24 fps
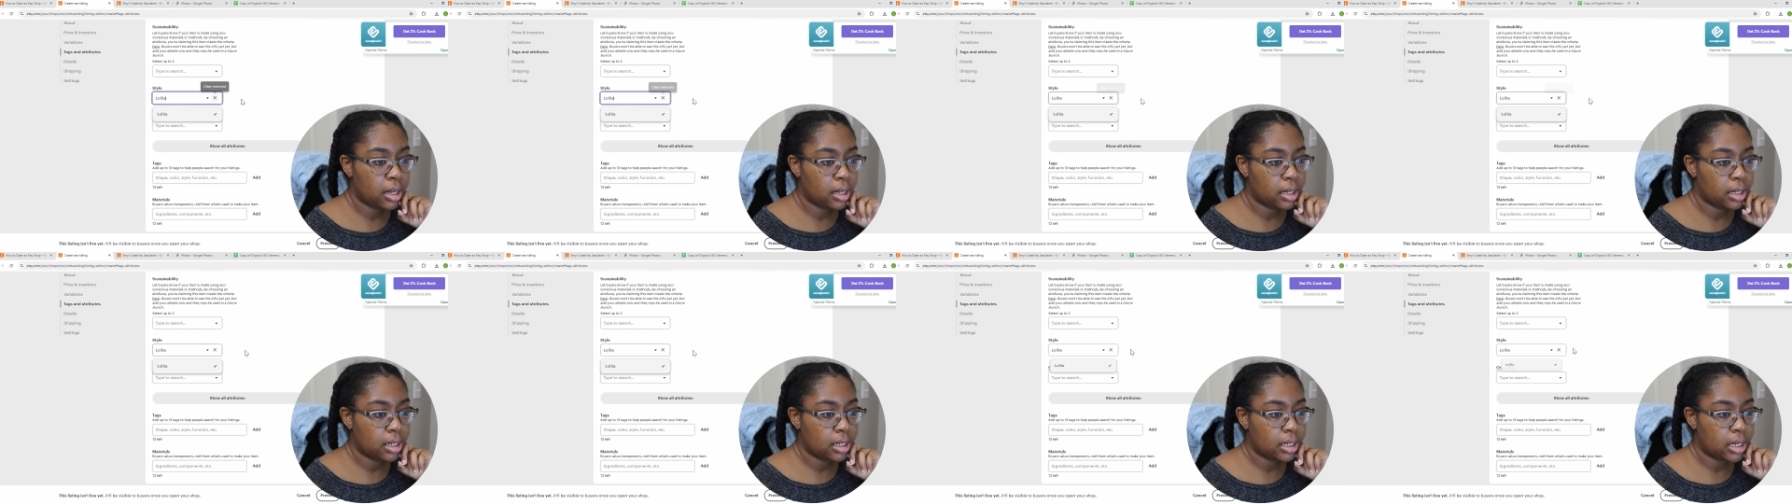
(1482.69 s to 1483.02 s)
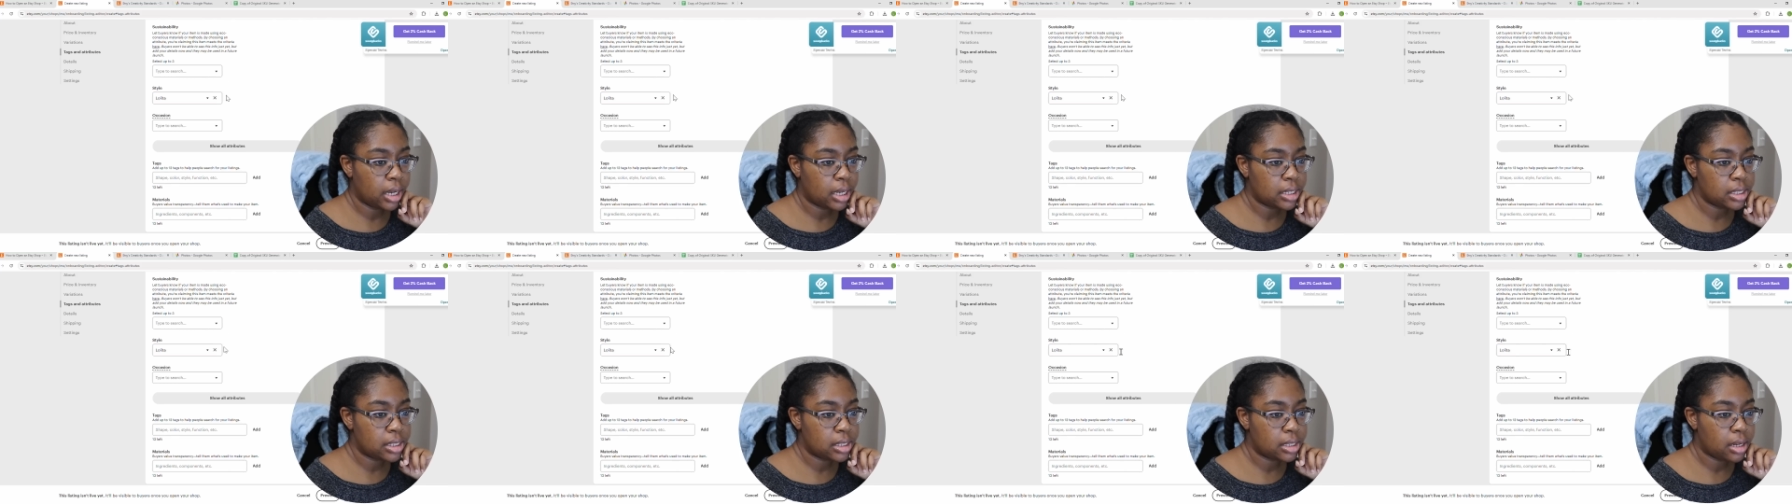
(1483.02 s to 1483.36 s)
I
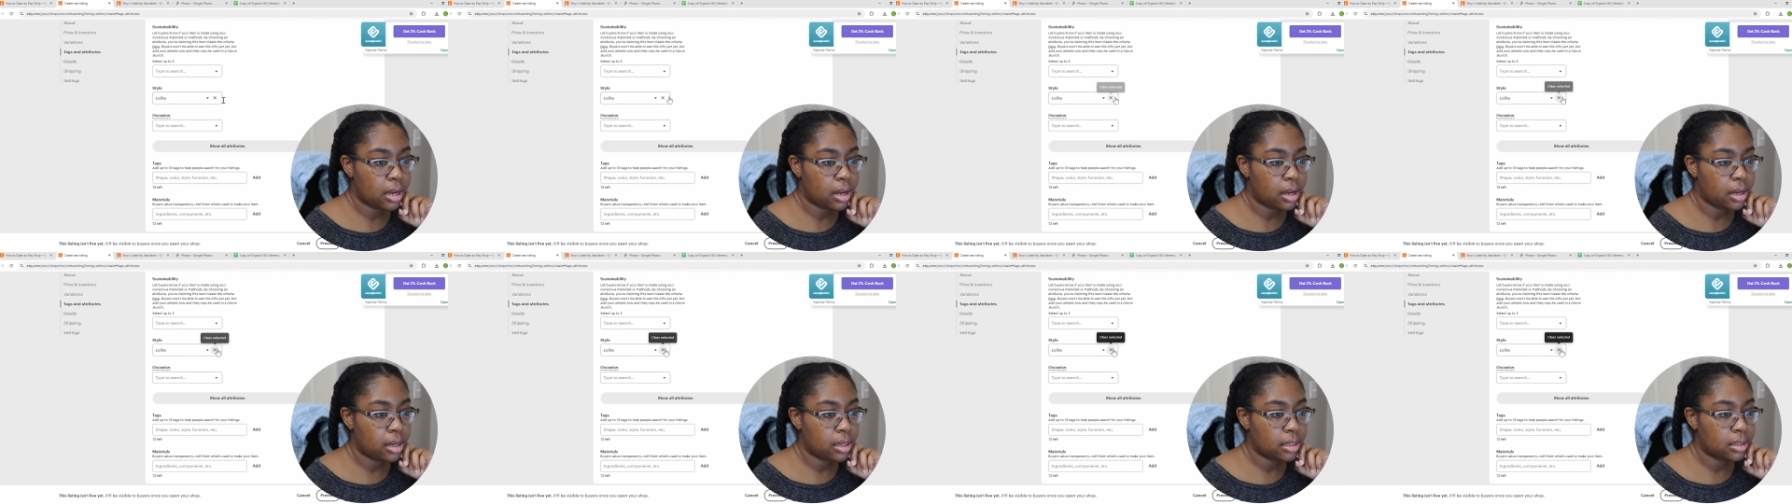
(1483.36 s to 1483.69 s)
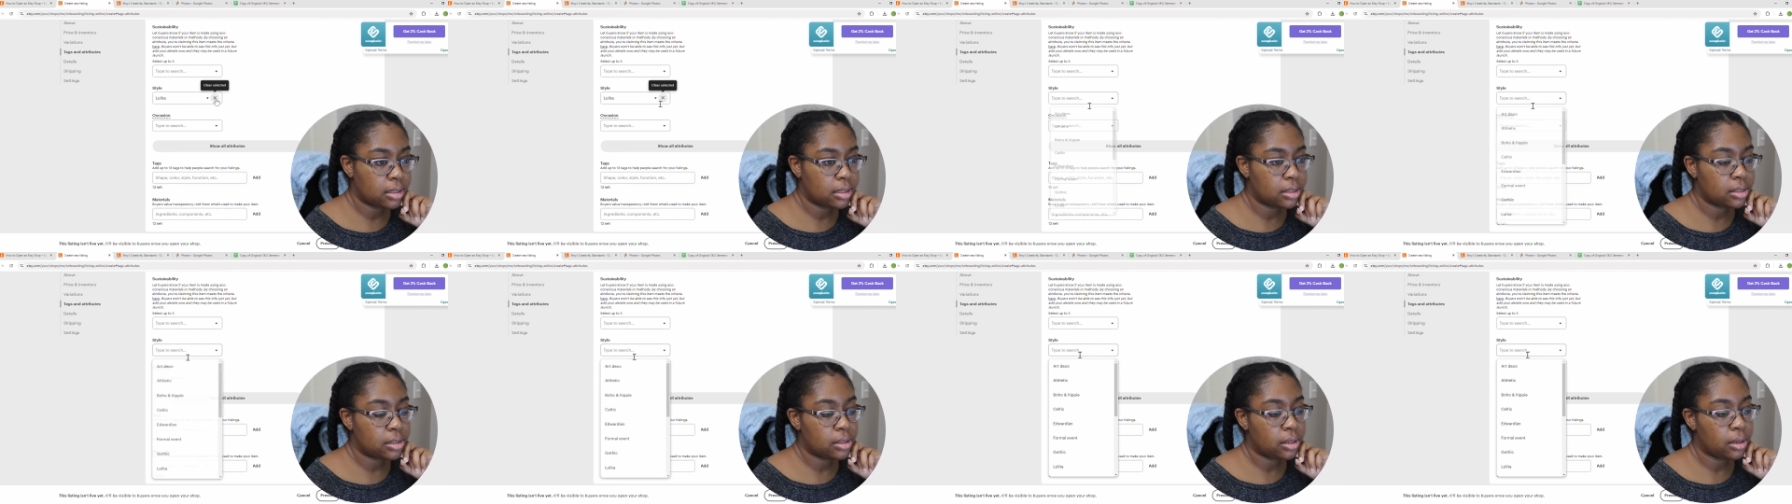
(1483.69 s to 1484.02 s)
guess
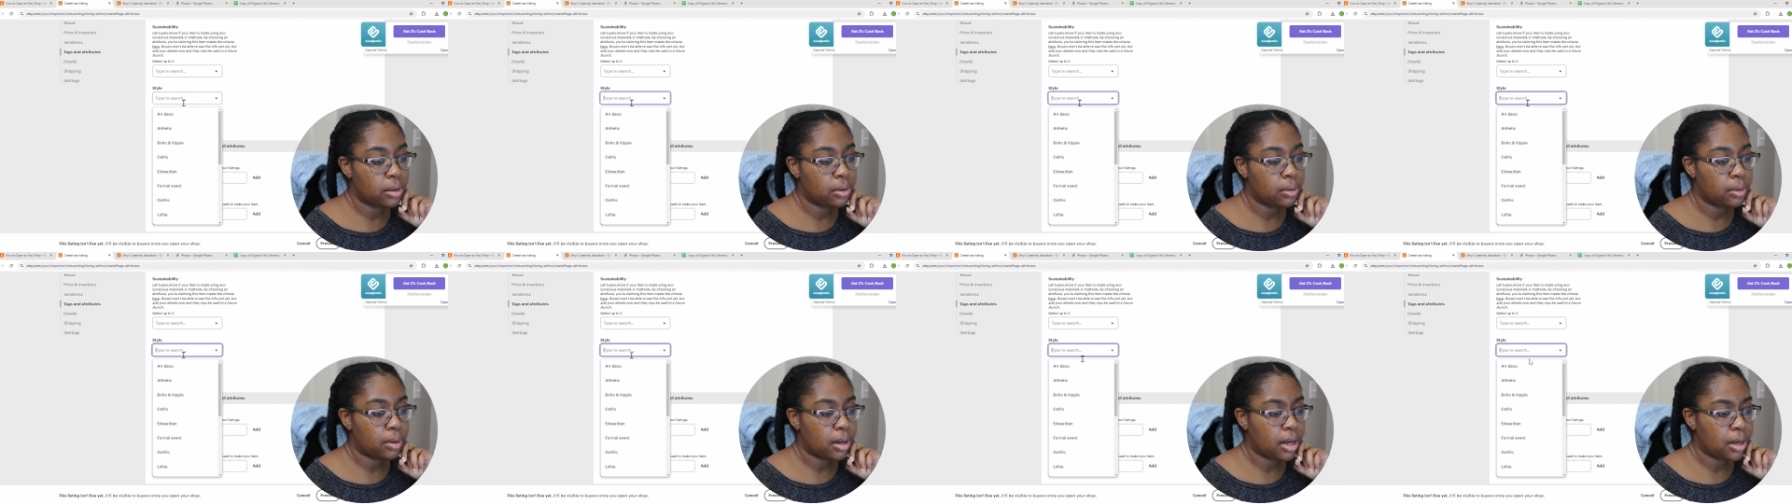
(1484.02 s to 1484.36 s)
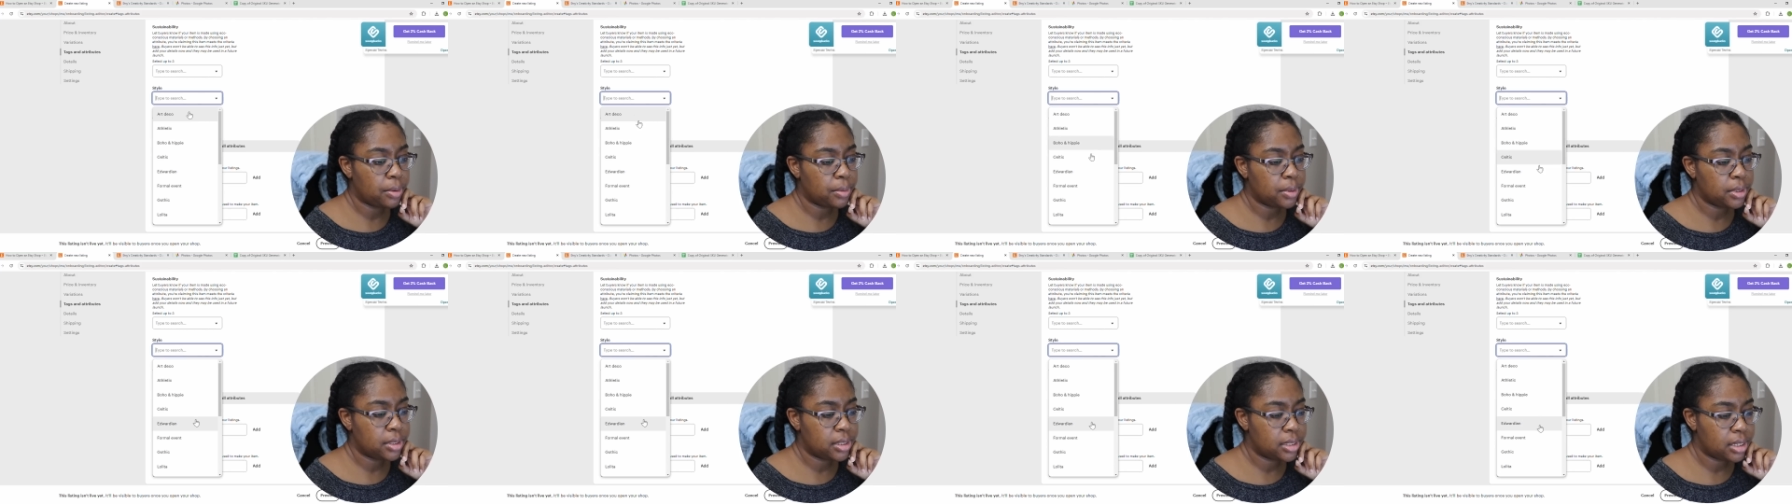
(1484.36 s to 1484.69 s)
not. So
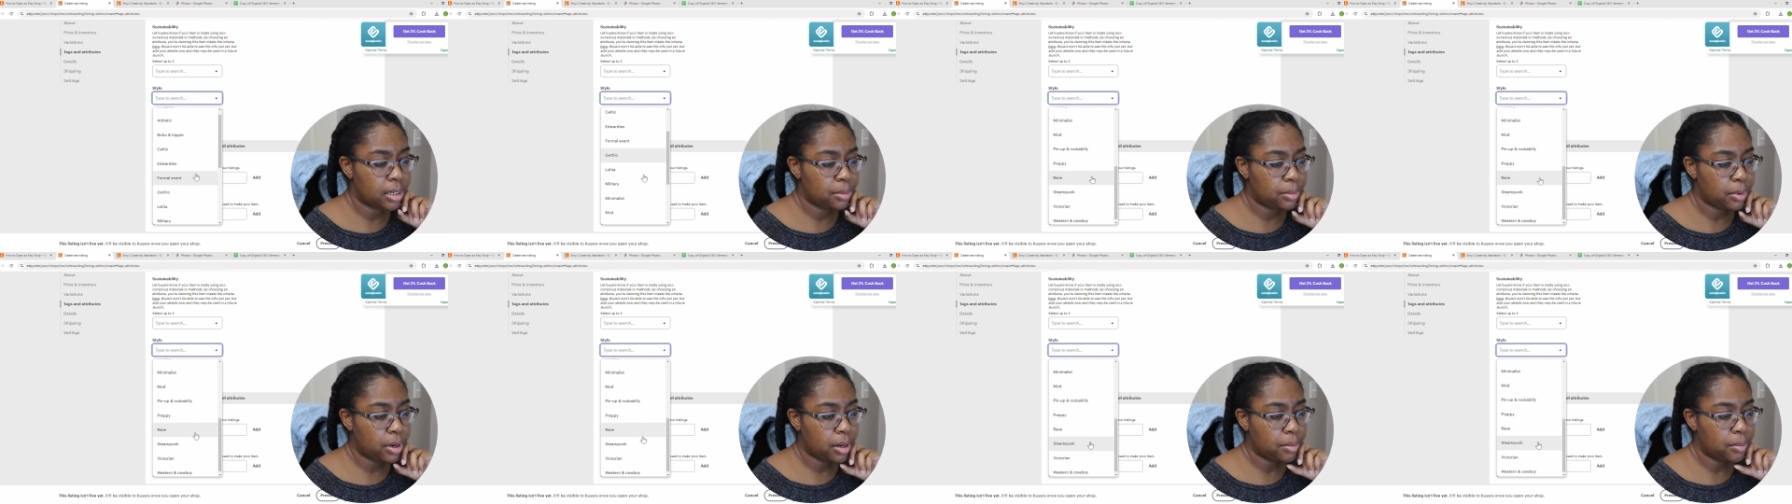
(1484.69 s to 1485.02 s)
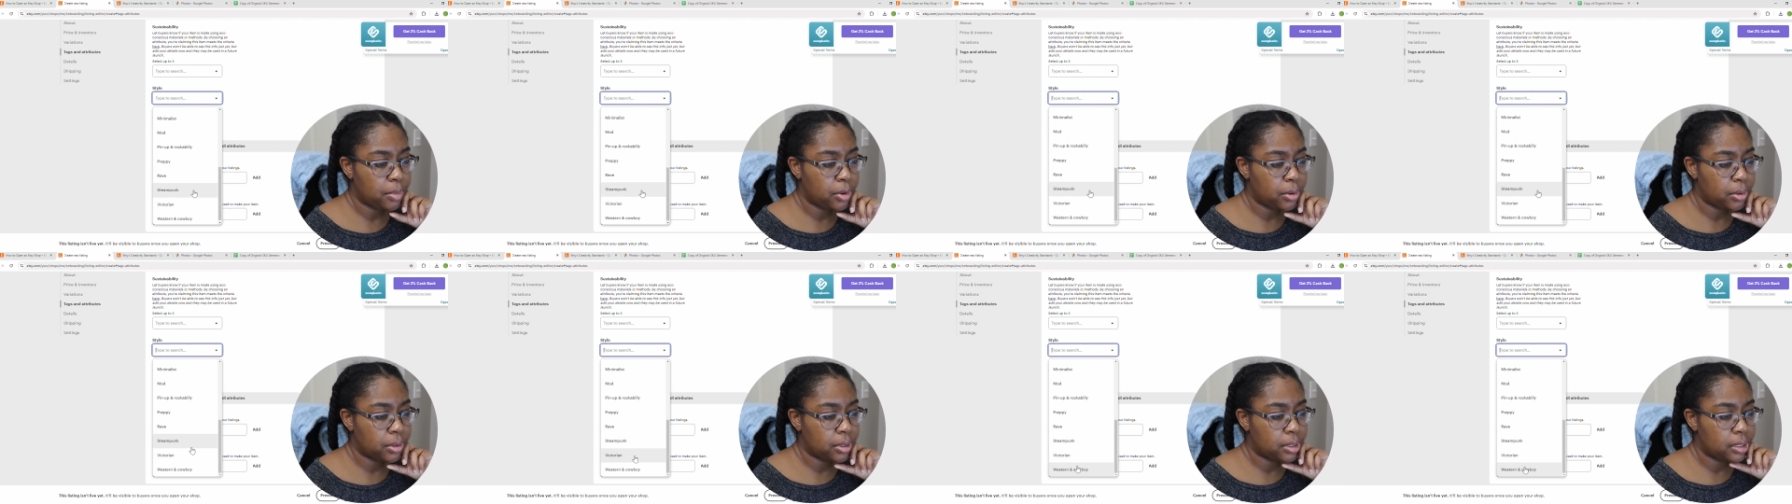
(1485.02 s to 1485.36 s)
I wouldn't say
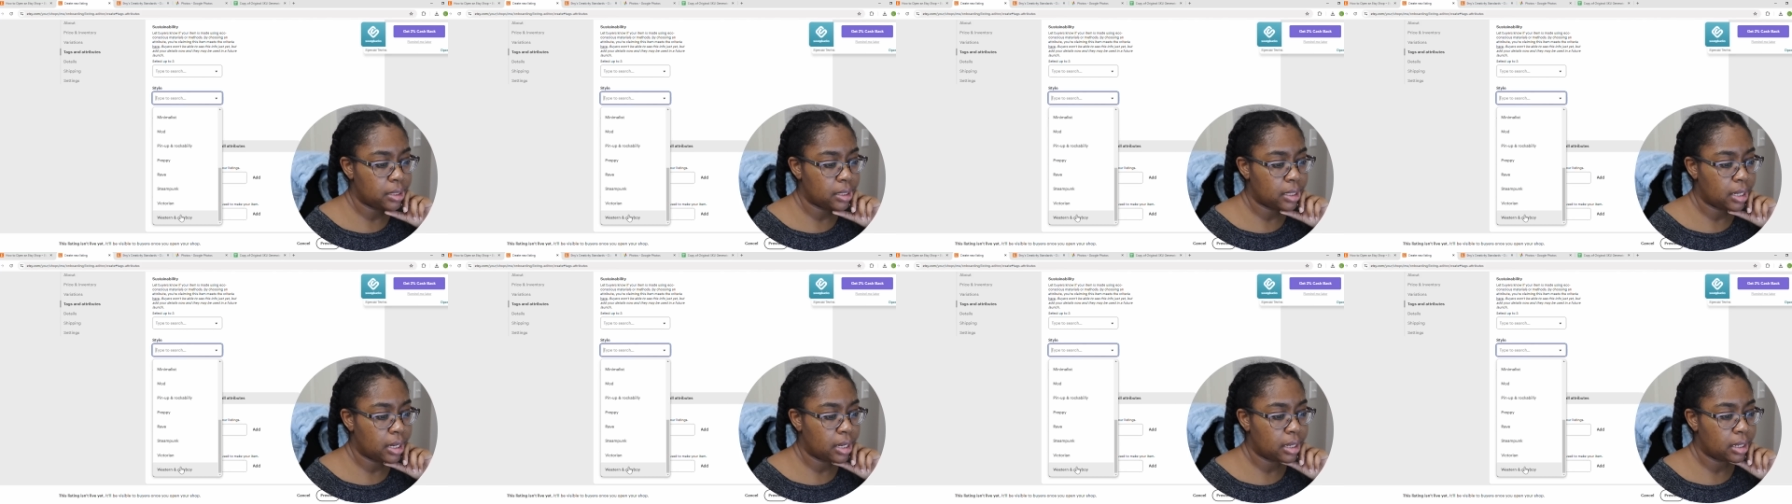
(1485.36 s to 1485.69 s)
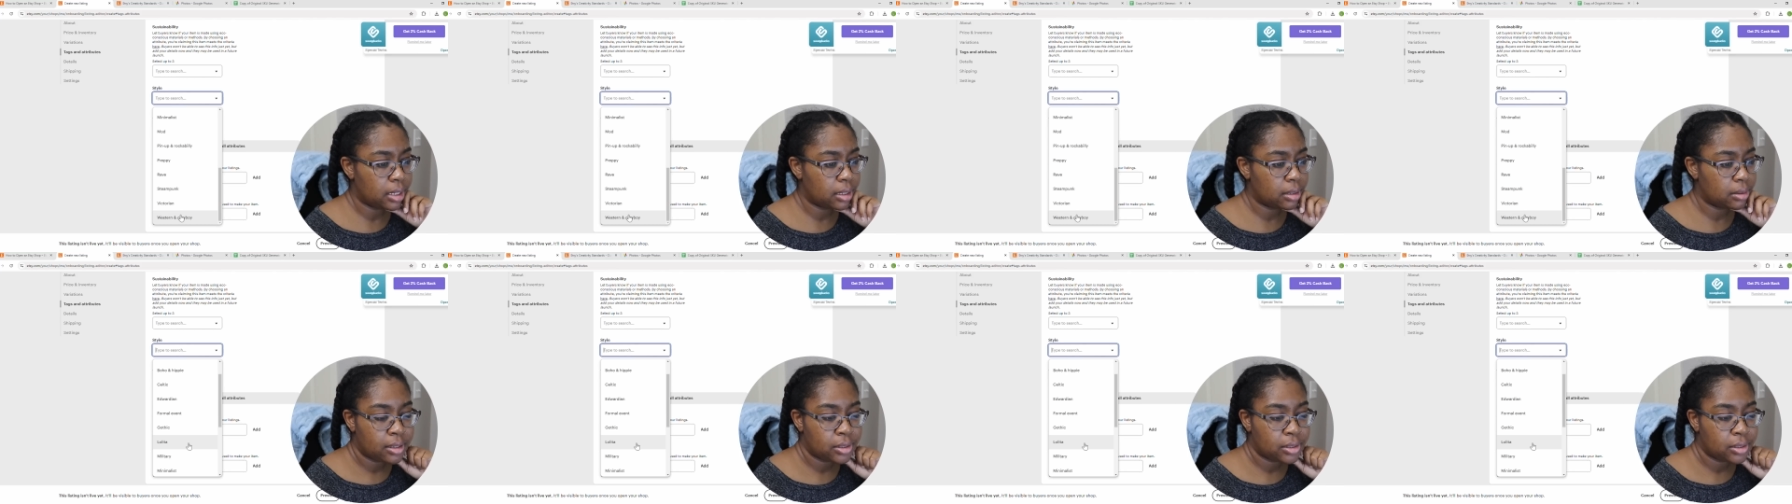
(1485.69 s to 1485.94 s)
primarily that.